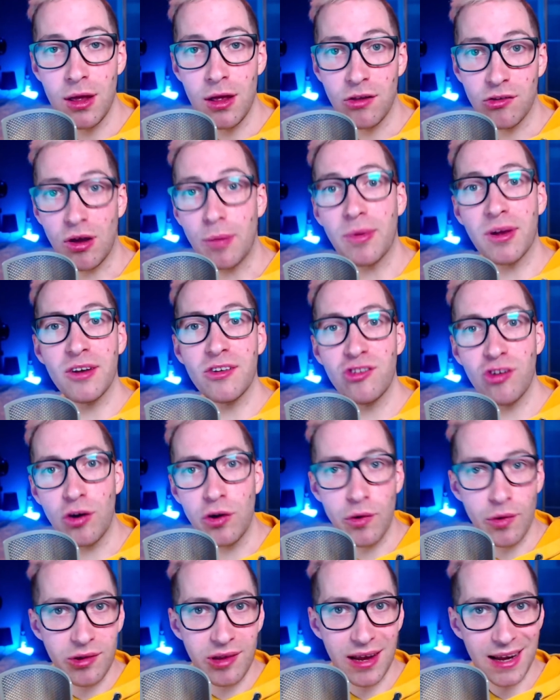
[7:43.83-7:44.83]
so I'm gonna show
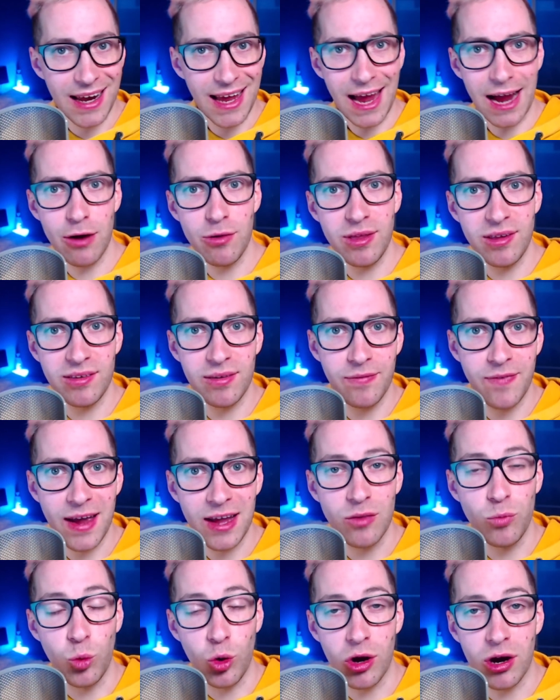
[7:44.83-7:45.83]
you exactly how this
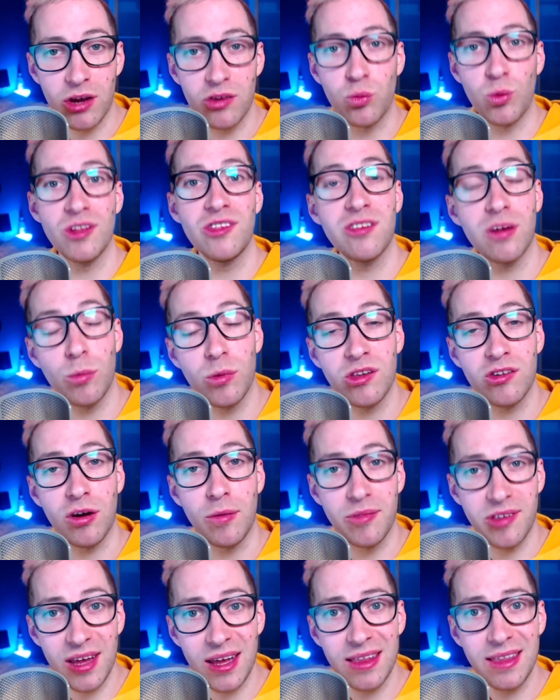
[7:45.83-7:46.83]
effect works. Once someone
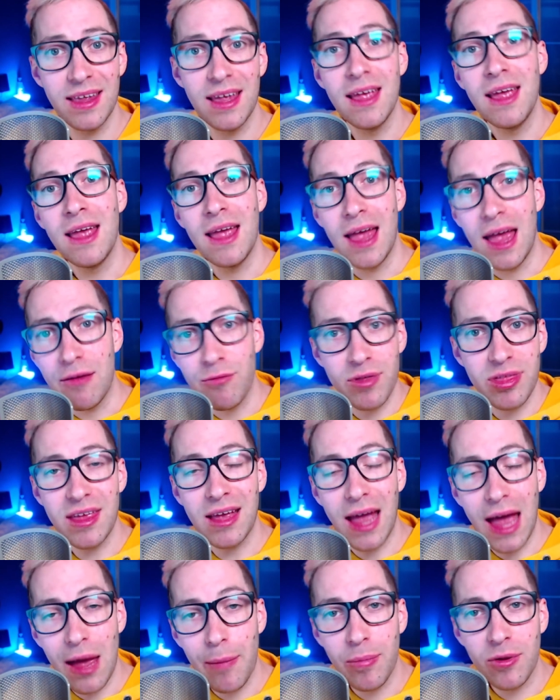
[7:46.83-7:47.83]
comes in, everything
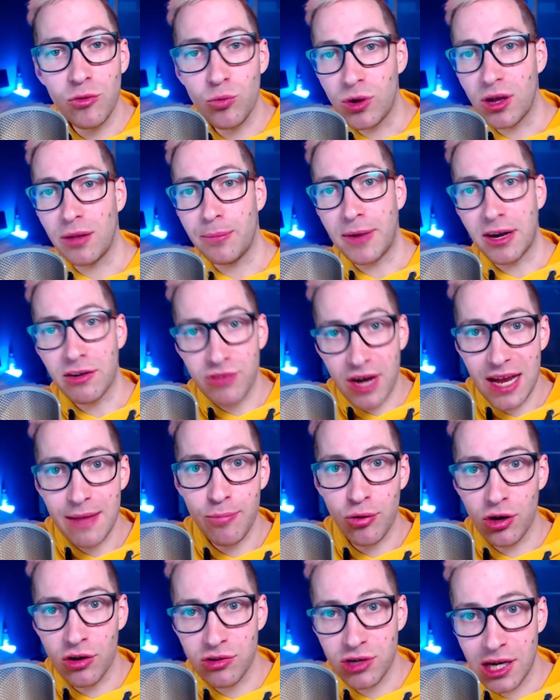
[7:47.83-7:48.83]
happened, we got my raid
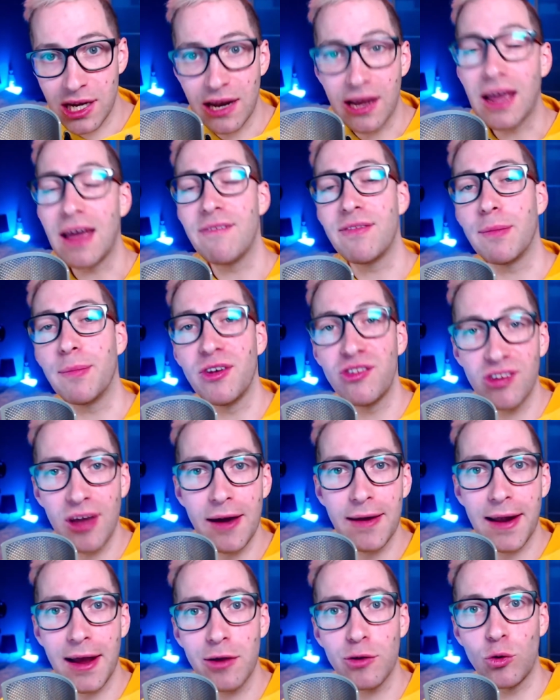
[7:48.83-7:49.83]
Polaroid, I gave them a
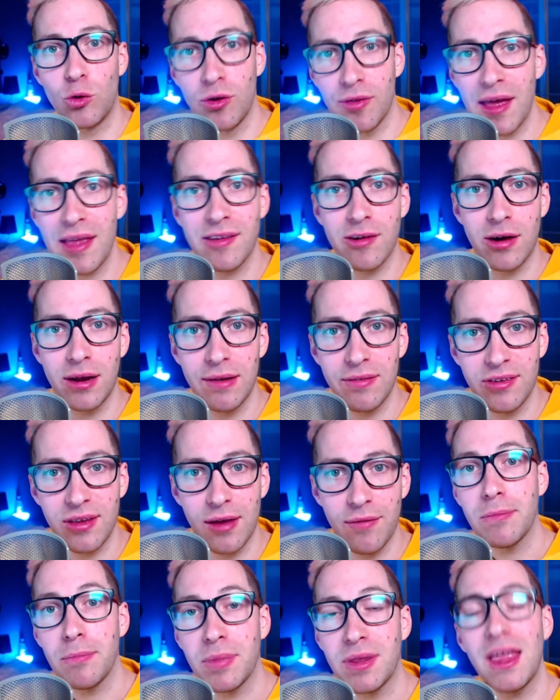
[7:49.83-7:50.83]
shout out, all that kind of
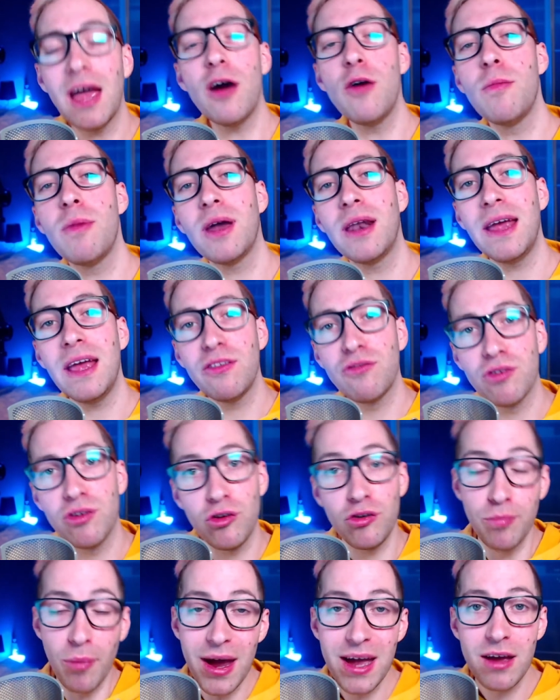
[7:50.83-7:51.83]
stuff. But now I'm gonna
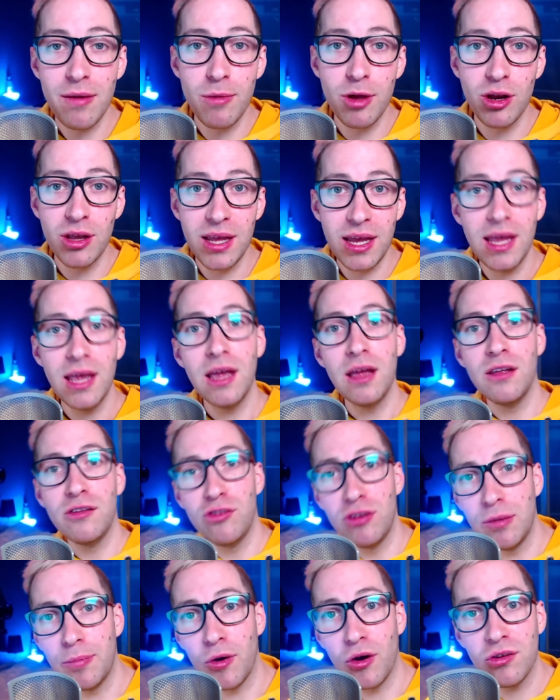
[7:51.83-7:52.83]
introduce my community to
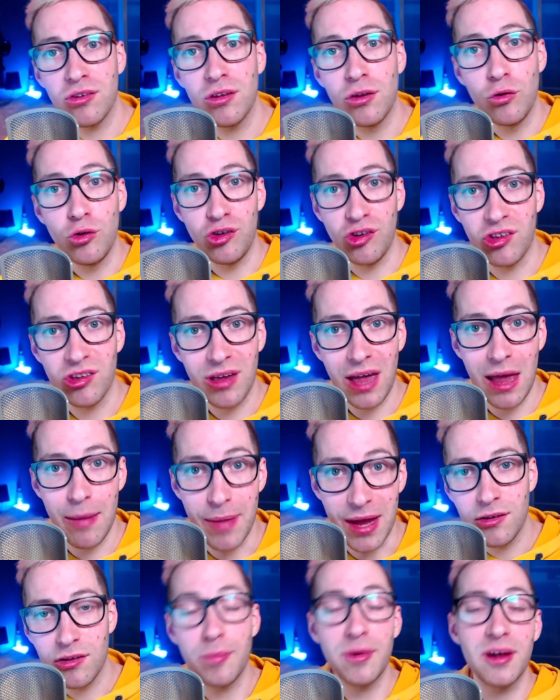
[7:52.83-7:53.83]
the person who just came
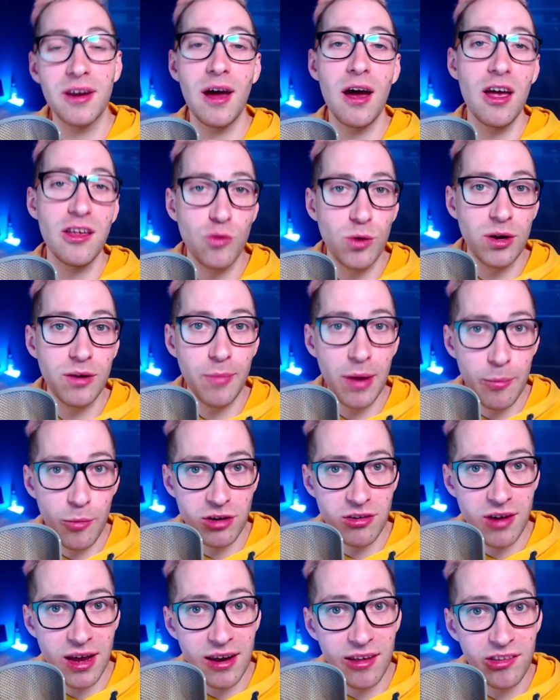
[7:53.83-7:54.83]
in. So I'm gonna ask one of my
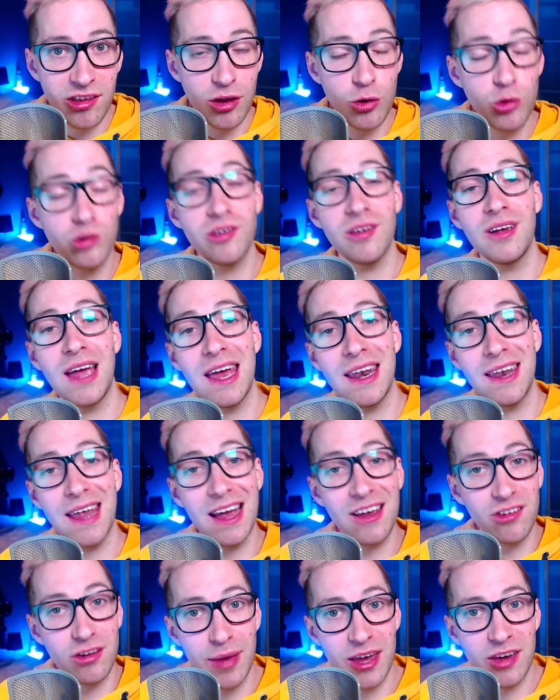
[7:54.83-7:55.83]
moderators to use, again,
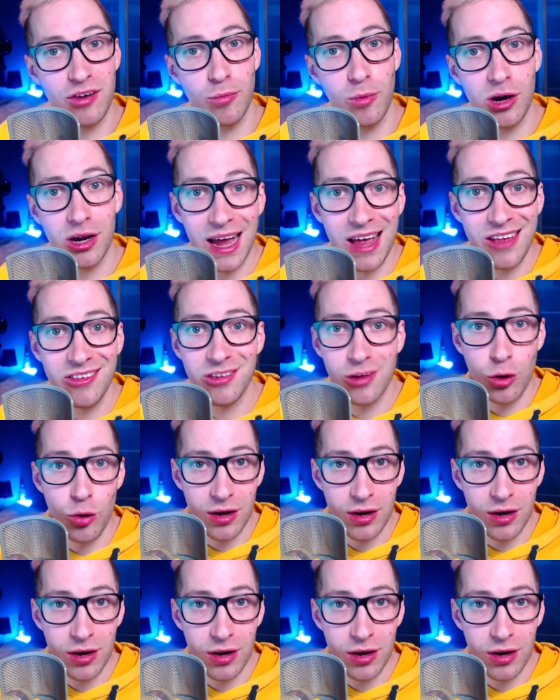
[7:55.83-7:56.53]
exclamation mark, SO